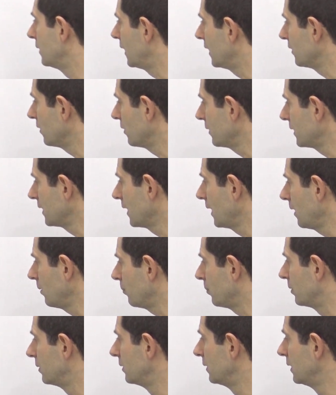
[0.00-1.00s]
I don't need
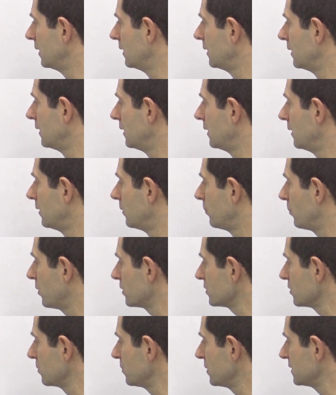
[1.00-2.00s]
help.
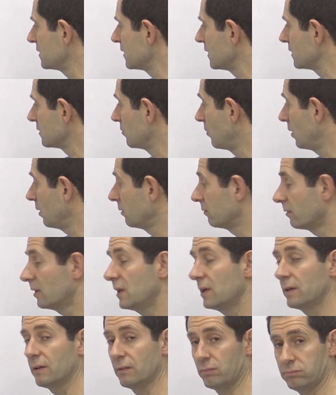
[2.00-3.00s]
Person B says, well,
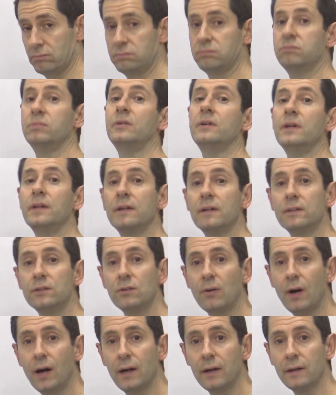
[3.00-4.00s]
really? Neither
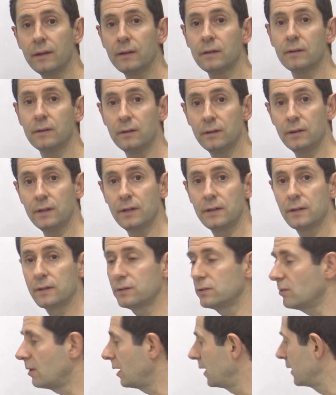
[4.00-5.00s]
do I. Neither
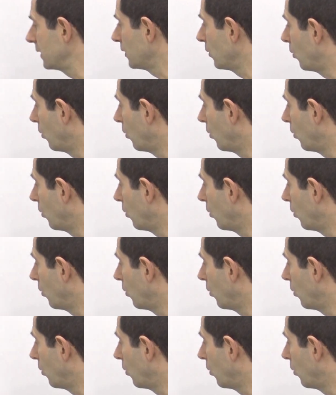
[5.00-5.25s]
do I.